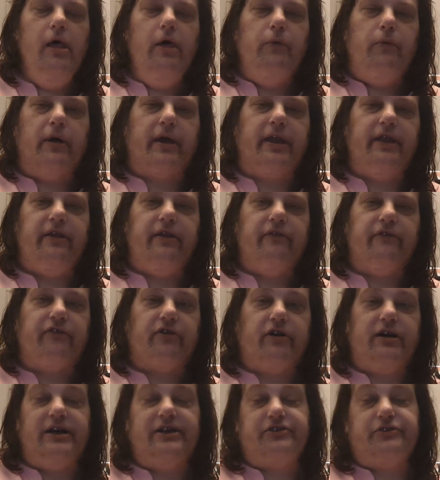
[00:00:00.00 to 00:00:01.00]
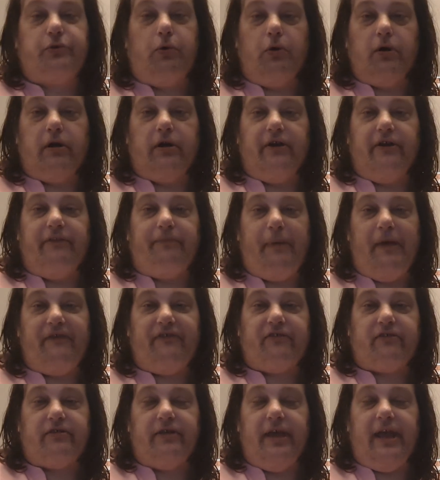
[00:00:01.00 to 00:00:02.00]
what can you do? So Collector's Corner is
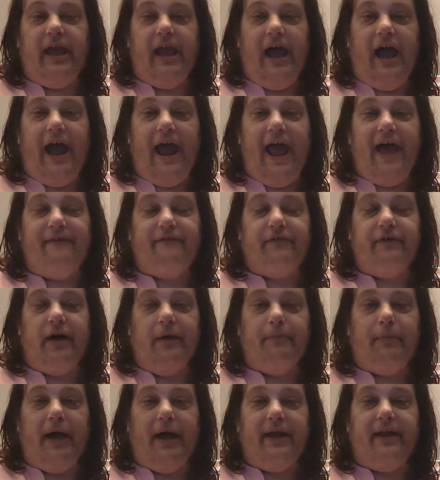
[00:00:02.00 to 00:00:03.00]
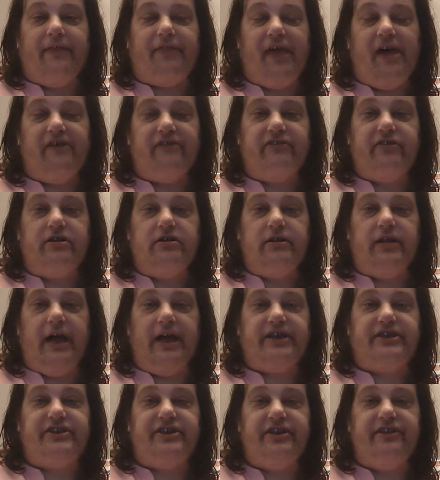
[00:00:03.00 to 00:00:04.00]
basically I'm buying 1,000
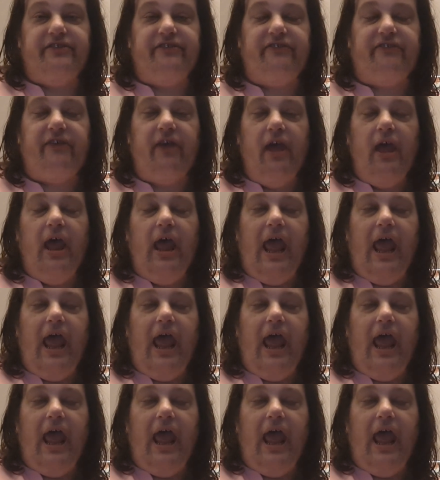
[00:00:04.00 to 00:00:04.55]
collections